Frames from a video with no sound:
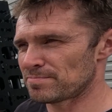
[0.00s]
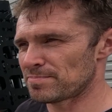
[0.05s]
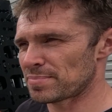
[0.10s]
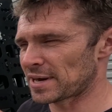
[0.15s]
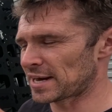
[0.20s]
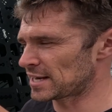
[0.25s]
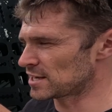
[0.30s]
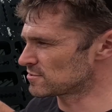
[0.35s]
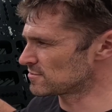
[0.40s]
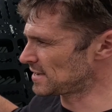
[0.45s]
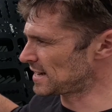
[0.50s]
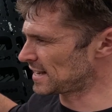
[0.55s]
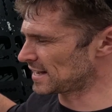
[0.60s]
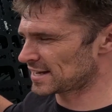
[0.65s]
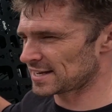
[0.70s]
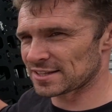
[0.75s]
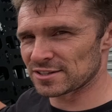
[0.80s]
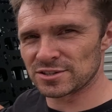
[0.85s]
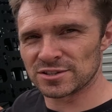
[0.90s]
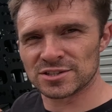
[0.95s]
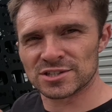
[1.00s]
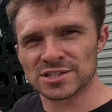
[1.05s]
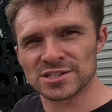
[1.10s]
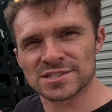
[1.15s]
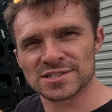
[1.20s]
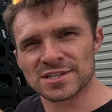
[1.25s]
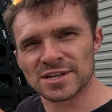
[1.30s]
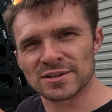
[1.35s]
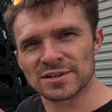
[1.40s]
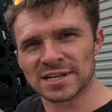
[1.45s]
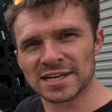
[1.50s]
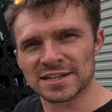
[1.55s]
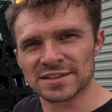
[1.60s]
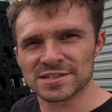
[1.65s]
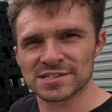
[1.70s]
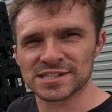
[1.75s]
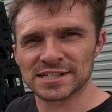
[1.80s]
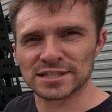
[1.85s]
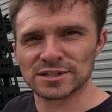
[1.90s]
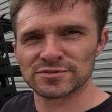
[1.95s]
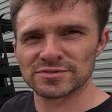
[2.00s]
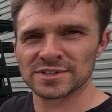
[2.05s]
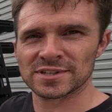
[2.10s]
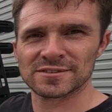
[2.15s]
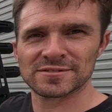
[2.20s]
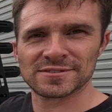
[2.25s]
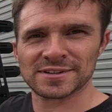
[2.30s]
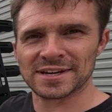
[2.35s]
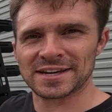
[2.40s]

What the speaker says: bike rack and you just don't like the silver,